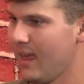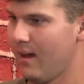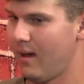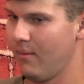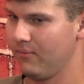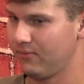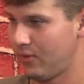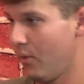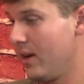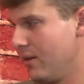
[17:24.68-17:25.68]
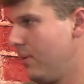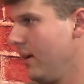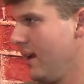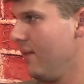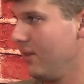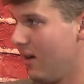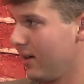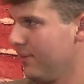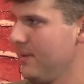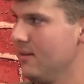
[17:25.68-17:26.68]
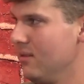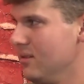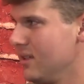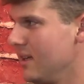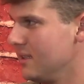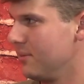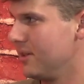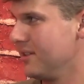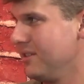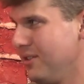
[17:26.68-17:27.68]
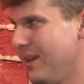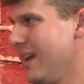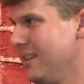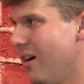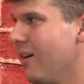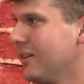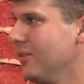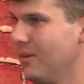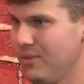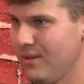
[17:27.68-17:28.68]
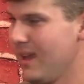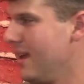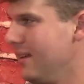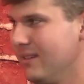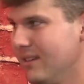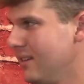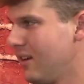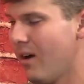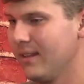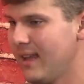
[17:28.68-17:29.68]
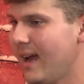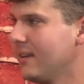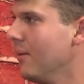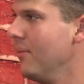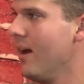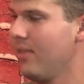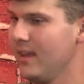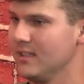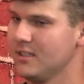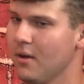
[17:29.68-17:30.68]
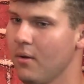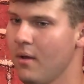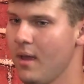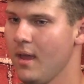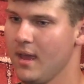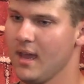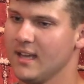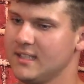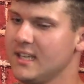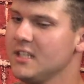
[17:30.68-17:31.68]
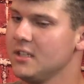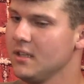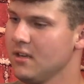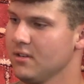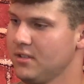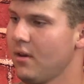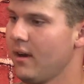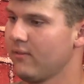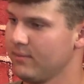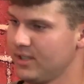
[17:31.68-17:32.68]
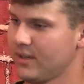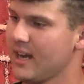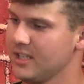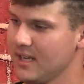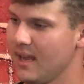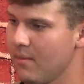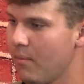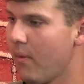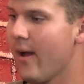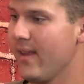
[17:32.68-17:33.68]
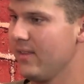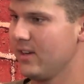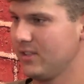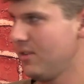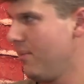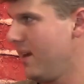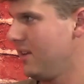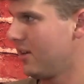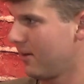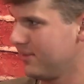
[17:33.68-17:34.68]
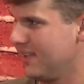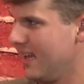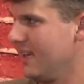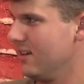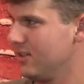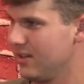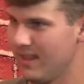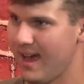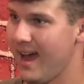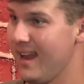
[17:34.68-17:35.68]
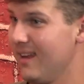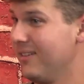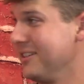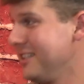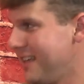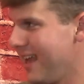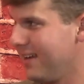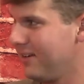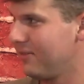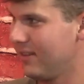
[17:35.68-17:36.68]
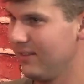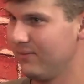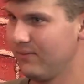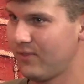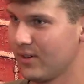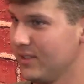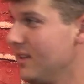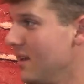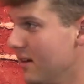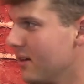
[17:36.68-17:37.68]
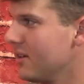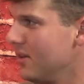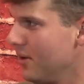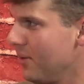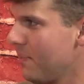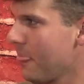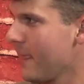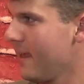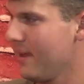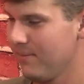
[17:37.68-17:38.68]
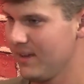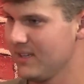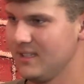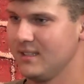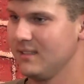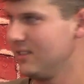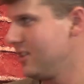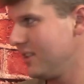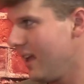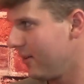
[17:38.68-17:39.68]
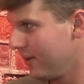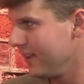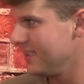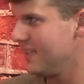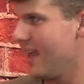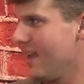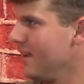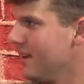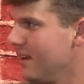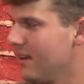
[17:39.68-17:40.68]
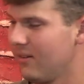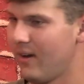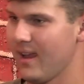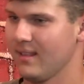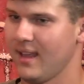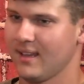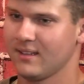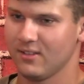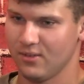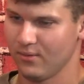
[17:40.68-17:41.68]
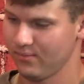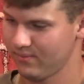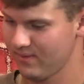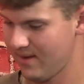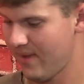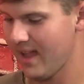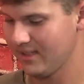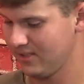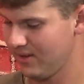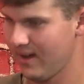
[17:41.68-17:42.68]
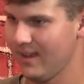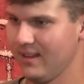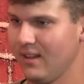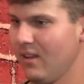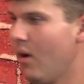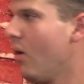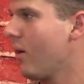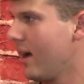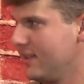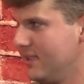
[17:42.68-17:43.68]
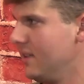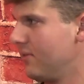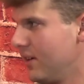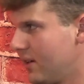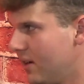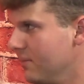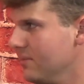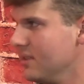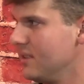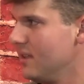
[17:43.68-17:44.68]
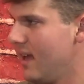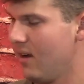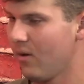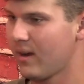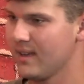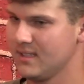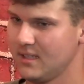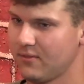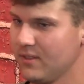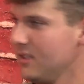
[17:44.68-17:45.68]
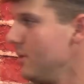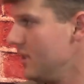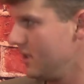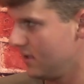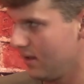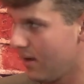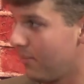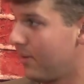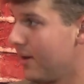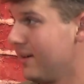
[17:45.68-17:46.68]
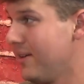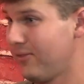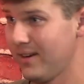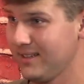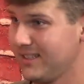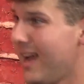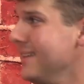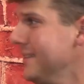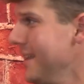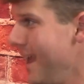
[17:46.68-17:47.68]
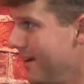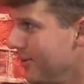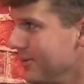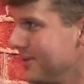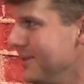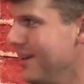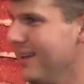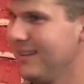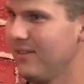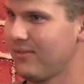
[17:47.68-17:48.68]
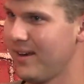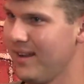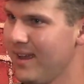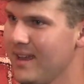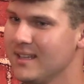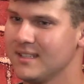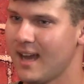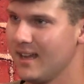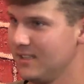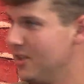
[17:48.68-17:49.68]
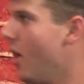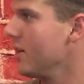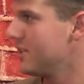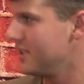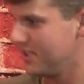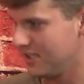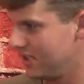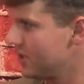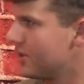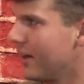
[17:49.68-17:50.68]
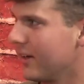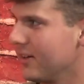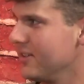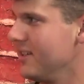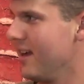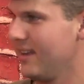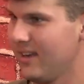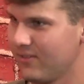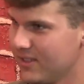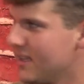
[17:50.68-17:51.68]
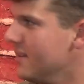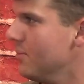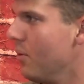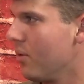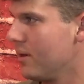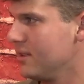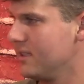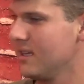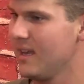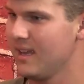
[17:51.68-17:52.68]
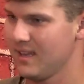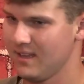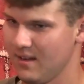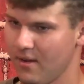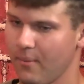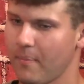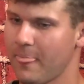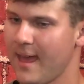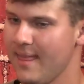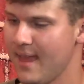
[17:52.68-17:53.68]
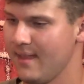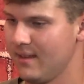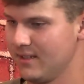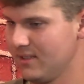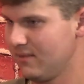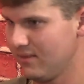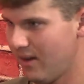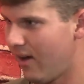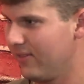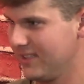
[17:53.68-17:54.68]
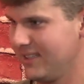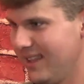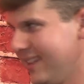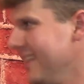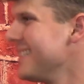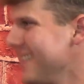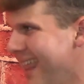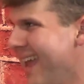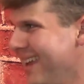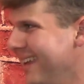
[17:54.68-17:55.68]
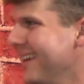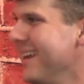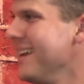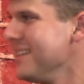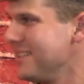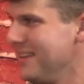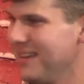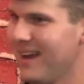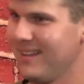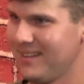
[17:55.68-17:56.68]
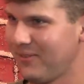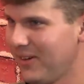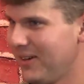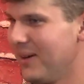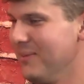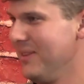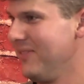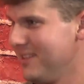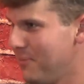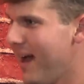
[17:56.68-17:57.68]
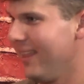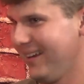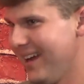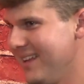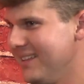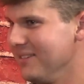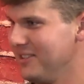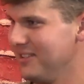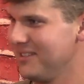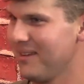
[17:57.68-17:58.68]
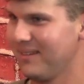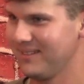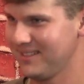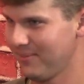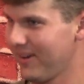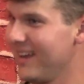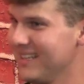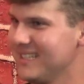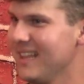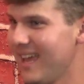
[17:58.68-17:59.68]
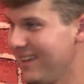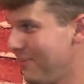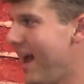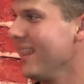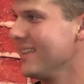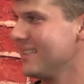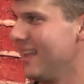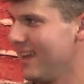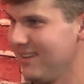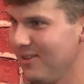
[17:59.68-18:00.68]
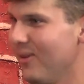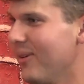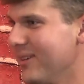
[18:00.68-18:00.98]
for one, you're probably gonna have a non-compete on those customers. You can't talk to them, you can't contact them, nothing. So essentially you're starting from scratch again, but there's so many terms in the industry that I didn't understand for the first year or two, because just like real estate, right? Like in pallets, you got all kinds of different terms and all kinds of different species of lumber, different sized nails. You got different size notches in the stringers. You got different size boards, and then there's obviously like the slang. So you got different terms. If this pallet guy tells you some kind of pallet slang and you don't